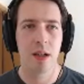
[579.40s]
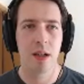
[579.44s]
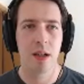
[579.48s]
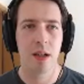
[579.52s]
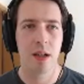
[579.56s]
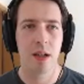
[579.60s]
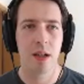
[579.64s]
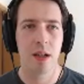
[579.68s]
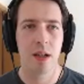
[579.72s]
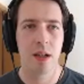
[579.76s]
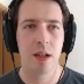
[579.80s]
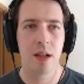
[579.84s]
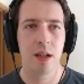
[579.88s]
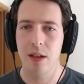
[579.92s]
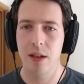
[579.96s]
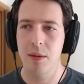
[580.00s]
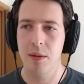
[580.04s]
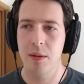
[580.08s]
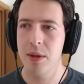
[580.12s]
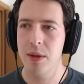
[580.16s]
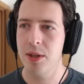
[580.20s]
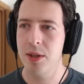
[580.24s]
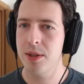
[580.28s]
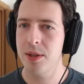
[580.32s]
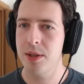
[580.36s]
And let me
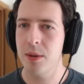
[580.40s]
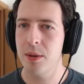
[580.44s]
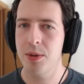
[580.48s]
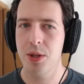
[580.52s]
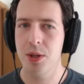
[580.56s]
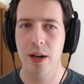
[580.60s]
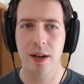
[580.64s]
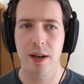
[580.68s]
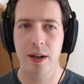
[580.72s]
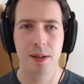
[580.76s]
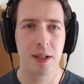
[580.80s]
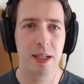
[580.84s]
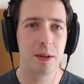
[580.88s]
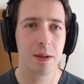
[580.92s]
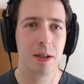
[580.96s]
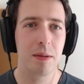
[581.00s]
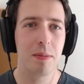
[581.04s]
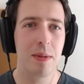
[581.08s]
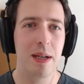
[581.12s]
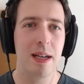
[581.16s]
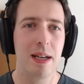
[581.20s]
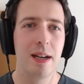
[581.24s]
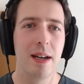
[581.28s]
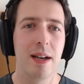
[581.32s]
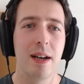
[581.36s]
stop sharing so you can look at
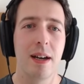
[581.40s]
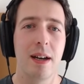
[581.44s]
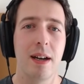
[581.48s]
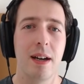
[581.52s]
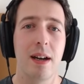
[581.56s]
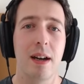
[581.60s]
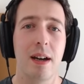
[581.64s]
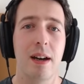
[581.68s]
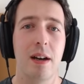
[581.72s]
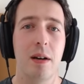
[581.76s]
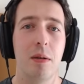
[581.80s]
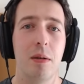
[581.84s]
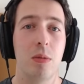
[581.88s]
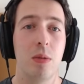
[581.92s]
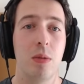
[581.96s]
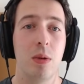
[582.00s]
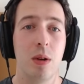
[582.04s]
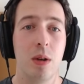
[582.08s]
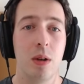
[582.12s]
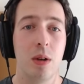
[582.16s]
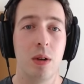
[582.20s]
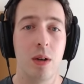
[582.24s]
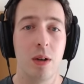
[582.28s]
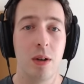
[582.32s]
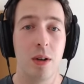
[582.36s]
me. Um,
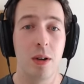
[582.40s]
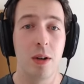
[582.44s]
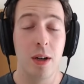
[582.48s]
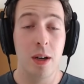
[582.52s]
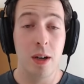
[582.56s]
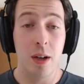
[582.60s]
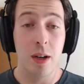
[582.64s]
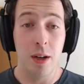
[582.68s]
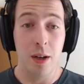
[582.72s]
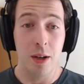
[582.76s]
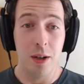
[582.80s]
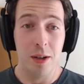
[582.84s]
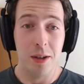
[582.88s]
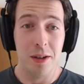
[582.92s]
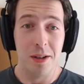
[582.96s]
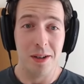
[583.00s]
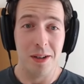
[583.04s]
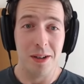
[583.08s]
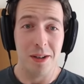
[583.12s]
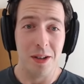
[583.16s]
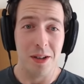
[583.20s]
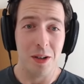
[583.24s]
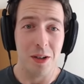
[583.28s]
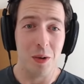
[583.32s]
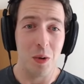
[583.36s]

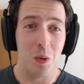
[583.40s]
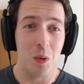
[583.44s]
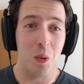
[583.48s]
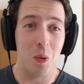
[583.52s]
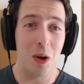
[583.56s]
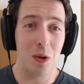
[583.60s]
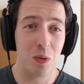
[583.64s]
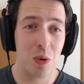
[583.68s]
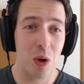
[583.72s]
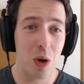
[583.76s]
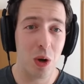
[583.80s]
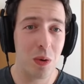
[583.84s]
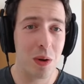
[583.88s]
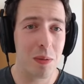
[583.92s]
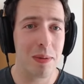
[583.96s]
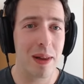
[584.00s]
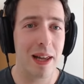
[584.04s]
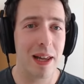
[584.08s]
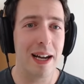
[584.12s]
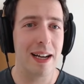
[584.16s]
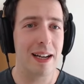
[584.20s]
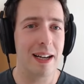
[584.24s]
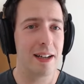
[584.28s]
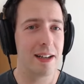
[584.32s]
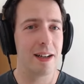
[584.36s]
what role we
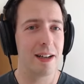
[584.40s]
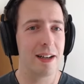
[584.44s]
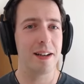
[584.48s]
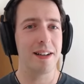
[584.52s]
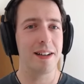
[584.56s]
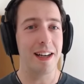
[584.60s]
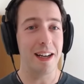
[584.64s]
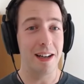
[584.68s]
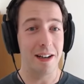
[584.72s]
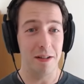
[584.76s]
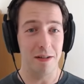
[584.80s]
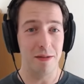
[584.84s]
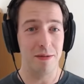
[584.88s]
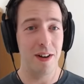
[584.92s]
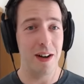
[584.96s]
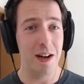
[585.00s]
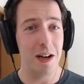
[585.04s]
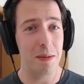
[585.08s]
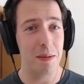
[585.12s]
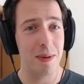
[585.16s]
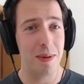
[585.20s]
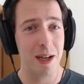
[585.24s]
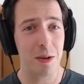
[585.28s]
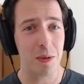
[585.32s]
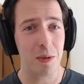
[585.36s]
play? A
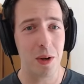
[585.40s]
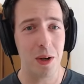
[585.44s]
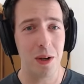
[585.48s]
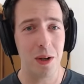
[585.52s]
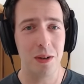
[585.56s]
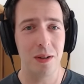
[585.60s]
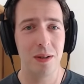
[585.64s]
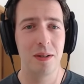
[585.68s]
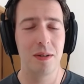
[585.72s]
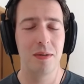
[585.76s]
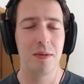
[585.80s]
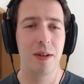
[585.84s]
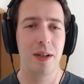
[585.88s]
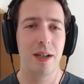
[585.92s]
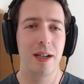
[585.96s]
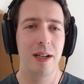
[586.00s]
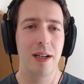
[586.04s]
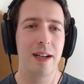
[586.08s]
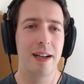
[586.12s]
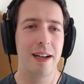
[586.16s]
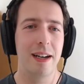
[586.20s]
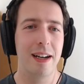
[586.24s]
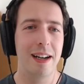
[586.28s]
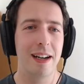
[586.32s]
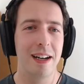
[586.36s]
very big role.
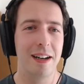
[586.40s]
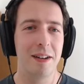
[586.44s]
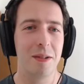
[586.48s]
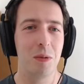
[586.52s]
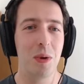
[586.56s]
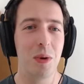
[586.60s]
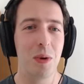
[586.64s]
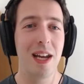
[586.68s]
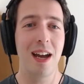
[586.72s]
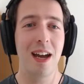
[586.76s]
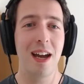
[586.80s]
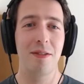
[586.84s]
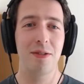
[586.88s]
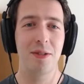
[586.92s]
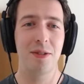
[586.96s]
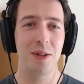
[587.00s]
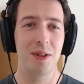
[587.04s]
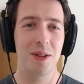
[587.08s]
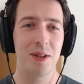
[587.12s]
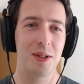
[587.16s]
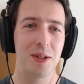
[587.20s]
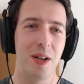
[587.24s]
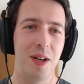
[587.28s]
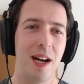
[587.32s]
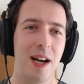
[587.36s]
Uh, we have to
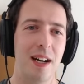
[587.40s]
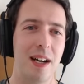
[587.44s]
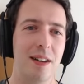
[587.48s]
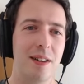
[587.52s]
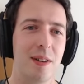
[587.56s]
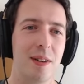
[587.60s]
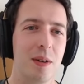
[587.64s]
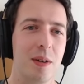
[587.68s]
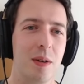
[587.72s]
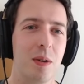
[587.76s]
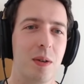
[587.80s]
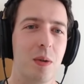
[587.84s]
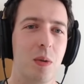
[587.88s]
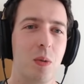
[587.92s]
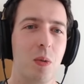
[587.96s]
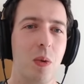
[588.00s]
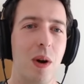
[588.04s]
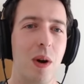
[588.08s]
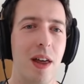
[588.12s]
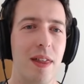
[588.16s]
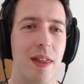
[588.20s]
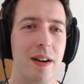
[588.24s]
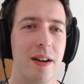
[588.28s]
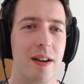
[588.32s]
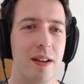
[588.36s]
decide
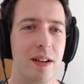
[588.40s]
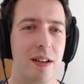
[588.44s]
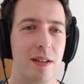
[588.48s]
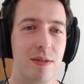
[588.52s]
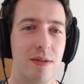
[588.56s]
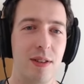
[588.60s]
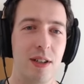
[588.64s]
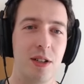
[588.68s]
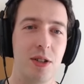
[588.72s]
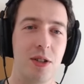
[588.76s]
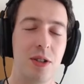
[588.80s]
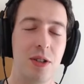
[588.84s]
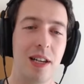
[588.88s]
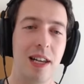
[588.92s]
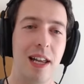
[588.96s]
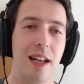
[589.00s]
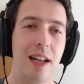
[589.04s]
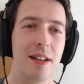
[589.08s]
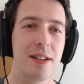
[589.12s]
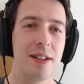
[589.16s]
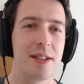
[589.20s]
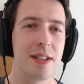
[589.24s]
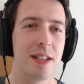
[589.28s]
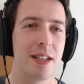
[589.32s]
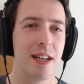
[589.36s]
whether a feature
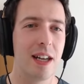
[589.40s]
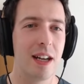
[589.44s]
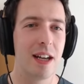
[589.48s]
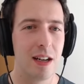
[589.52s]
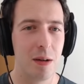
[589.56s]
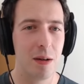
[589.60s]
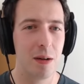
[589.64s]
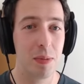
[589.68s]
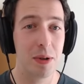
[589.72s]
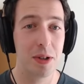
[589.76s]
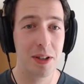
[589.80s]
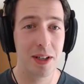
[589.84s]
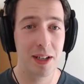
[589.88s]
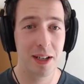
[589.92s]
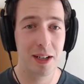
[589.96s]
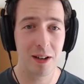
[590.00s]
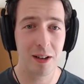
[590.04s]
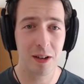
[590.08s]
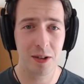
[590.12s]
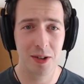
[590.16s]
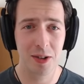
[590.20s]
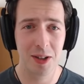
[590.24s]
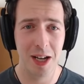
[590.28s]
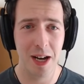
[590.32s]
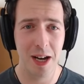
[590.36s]
lands in any
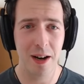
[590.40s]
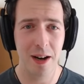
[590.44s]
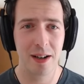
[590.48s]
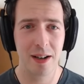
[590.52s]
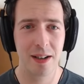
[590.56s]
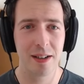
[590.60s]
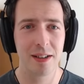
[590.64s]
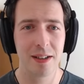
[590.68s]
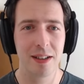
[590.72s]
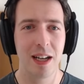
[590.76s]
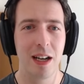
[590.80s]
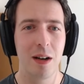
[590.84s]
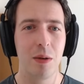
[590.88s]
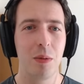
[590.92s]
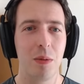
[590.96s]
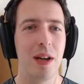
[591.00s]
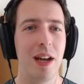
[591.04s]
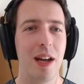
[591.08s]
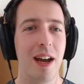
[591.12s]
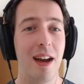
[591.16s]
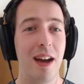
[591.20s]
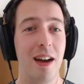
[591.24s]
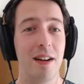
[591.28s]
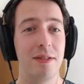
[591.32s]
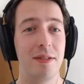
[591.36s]
particular tier. And we
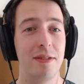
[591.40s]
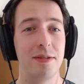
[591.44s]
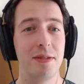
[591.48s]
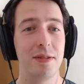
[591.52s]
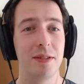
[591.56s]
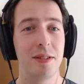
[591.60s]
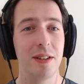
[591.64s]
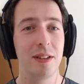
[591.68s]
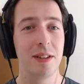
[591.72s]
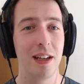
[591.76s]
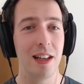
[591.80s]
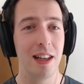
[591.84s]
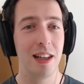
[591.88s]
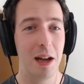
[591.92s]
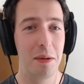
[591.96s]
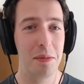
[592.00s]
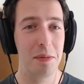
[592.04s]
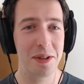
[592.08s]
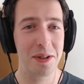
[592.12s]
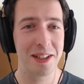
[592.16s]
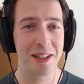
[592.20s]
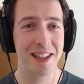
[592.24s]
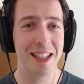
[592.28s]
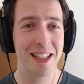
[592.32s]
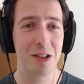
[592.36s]
have
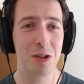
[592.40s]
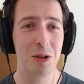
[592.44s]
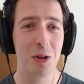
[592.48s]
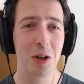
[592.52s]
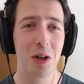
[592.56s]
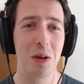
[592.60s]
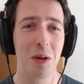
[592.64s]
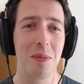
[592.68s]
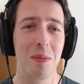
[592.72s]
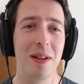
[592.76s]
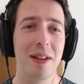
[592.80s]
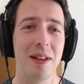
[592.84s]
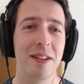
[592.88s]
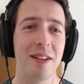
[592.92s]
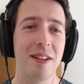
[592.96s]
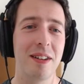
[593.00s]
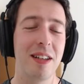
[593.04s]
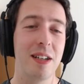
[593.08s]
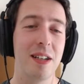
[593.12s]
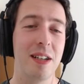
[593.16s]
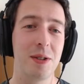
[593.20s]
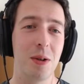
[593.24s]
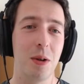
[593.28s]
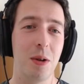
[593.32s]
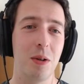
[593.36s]
elaborately documented
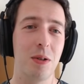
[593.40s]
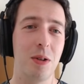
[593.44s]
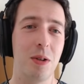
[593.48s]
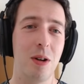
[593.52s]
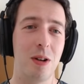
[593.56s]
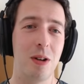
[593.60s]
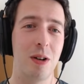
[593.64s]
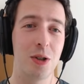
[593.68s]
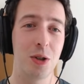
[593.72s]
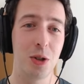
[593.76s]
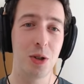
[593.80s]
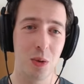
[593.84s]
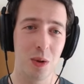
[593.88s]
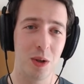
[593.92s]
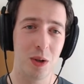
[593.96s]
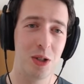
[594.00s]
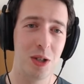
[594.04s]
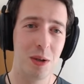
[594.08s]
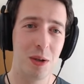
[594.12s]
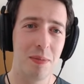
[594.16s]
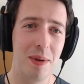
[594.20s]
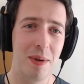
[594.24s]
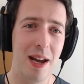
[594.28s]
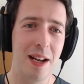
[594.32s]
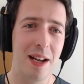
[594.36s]
this on our
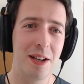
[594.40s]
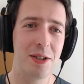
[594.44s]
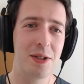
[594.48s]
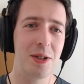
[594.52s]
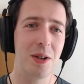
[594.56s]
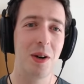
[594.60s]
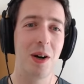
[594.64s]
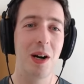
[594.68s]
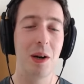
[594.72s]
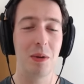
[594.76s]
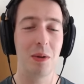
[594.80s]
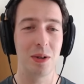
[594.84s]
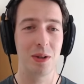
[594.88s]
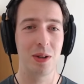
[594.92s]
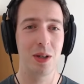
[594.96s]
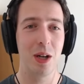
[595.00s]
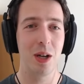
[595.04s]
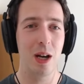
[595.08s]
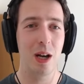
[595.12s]
stewardship page. So I would